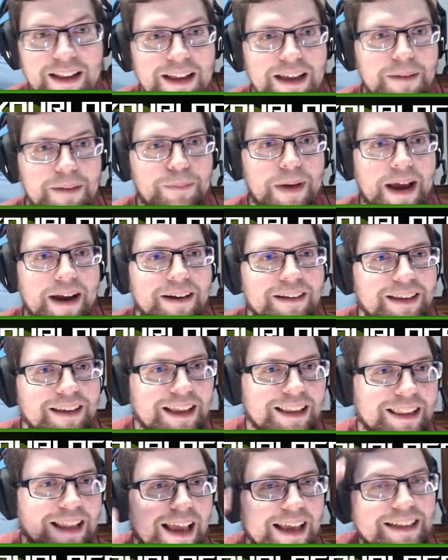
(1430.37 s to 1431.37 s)
he apparently
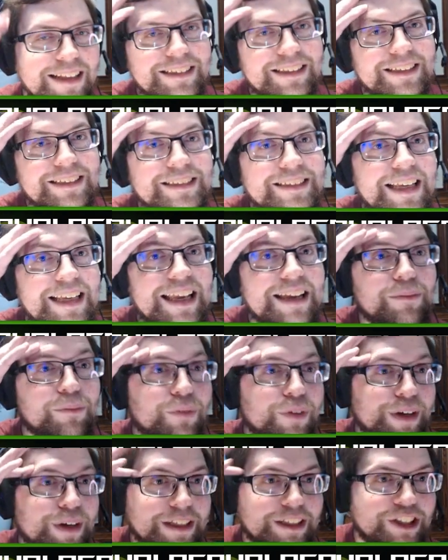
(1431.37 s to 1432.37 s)
likes the
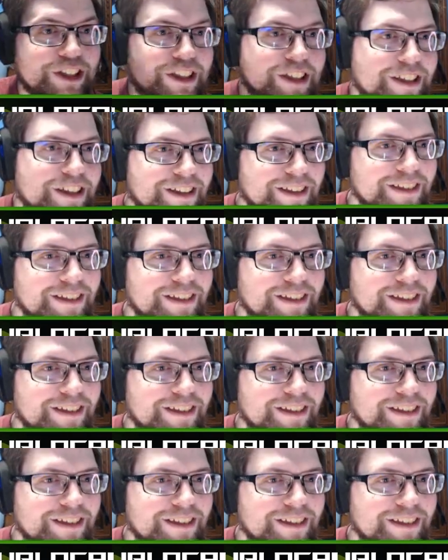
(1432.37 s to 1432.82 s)
sandwich.